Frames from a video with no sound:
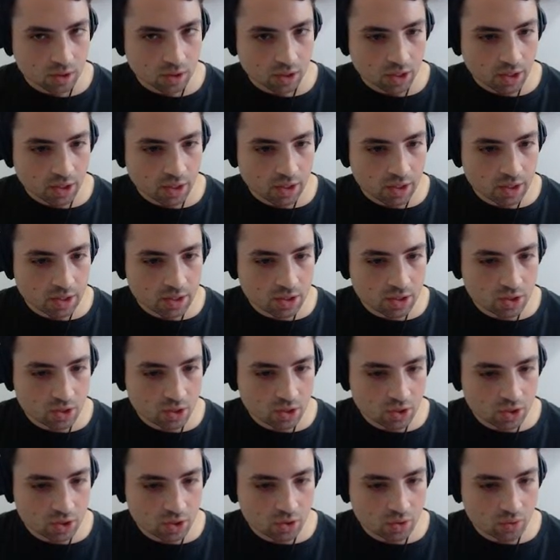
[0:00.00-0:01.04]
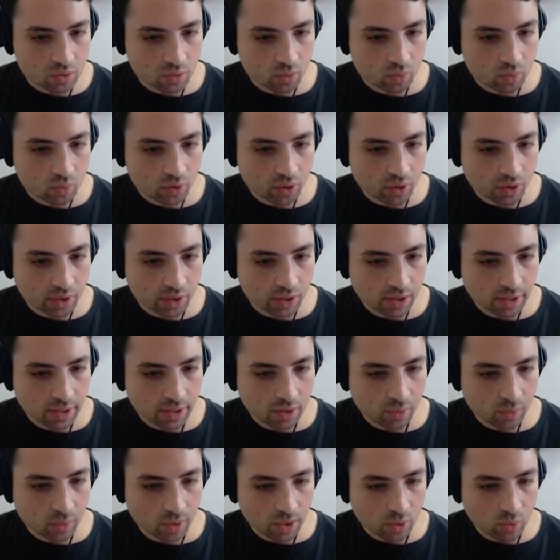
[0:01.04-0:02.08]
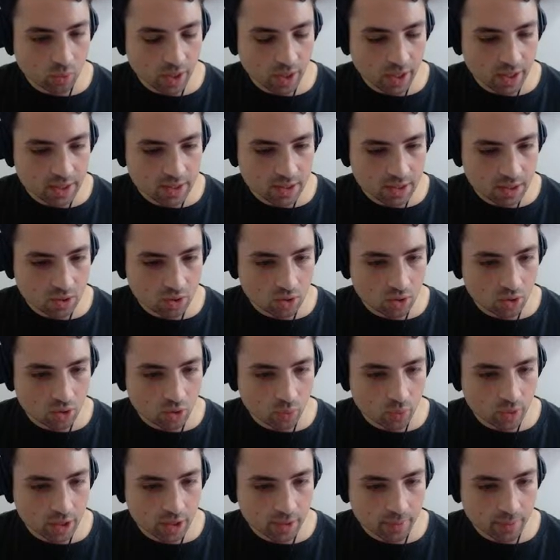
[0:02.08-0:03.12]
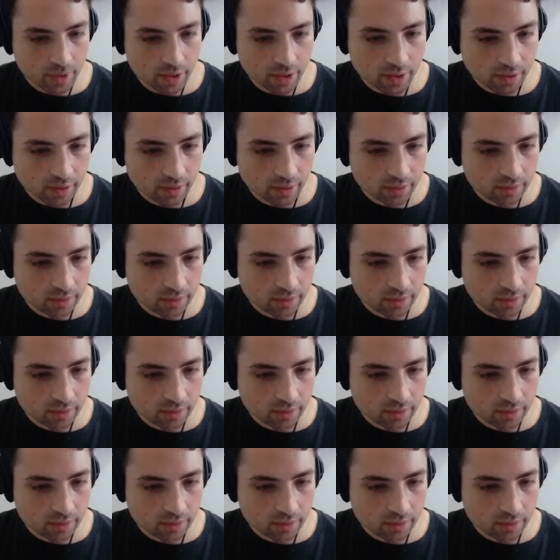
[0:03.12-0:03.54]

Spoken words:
And this is also really loud. Wow, why is it all the way up there?